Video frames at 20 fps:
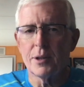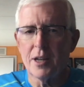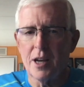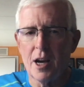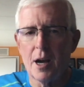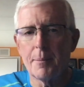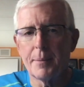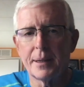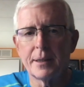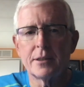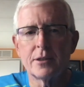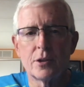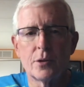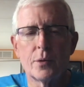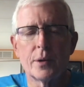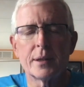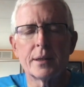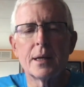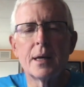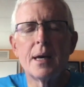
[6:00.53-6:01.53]
coming to
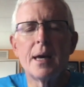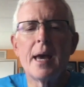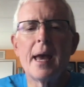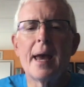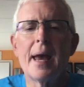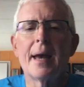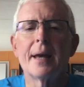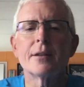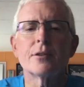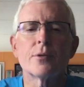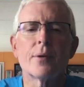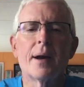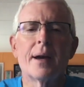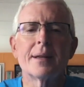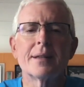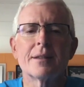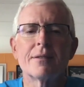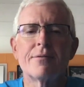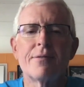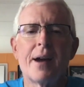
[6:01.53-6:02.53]
it and
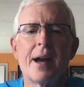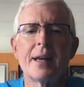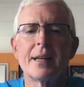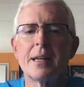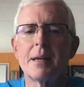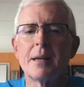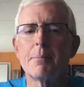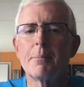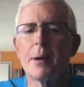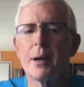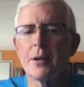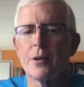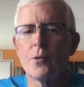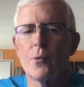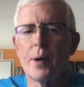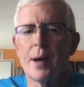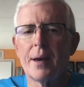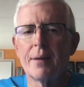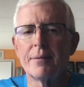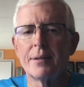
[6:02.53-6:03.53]
trying to find a better
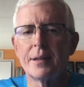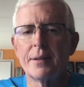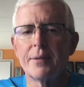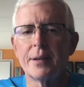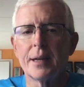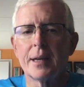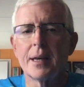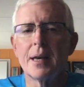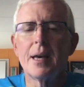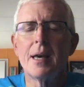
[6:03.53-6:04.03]
way of living.